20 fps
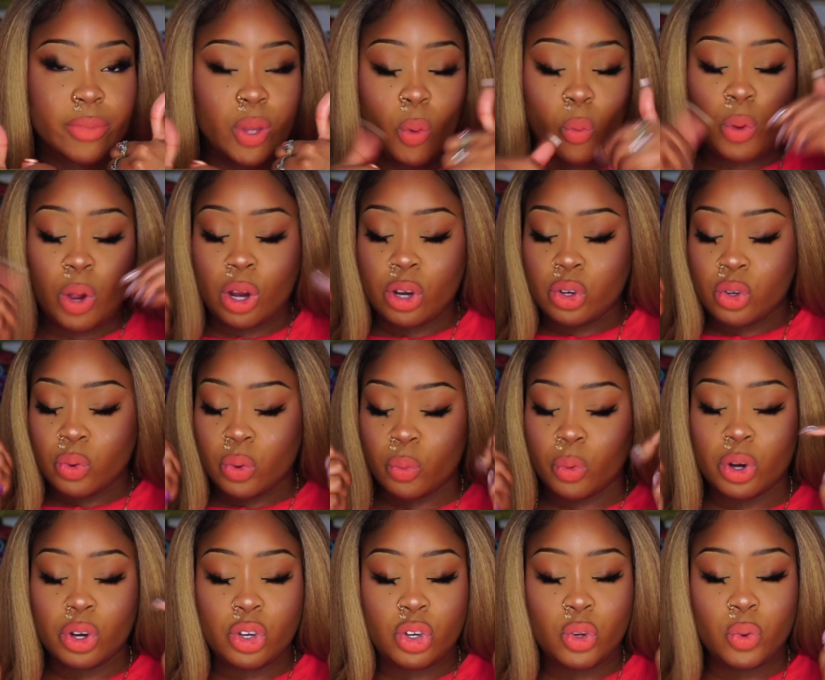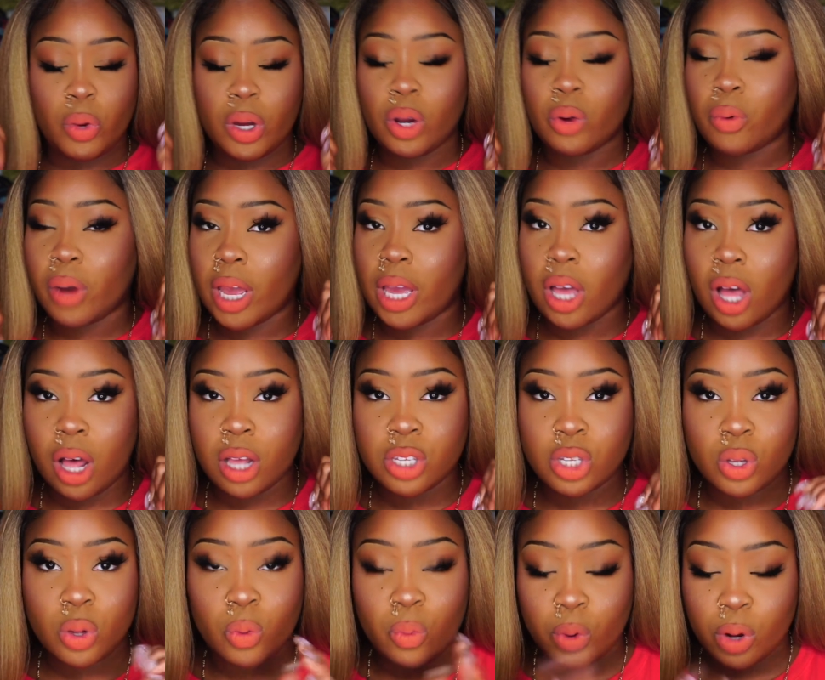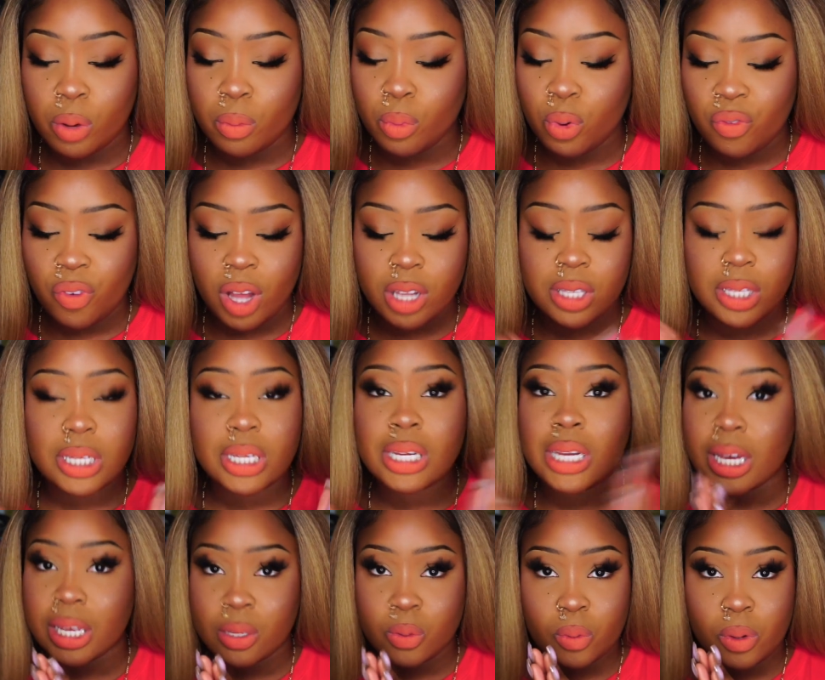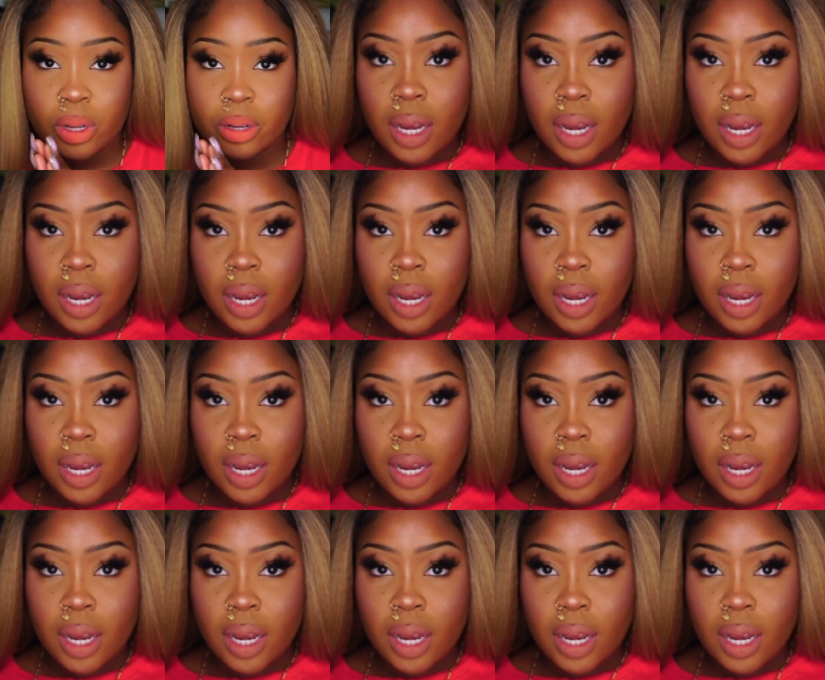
We're doing great, y'all. So we're gonna move on to the next one.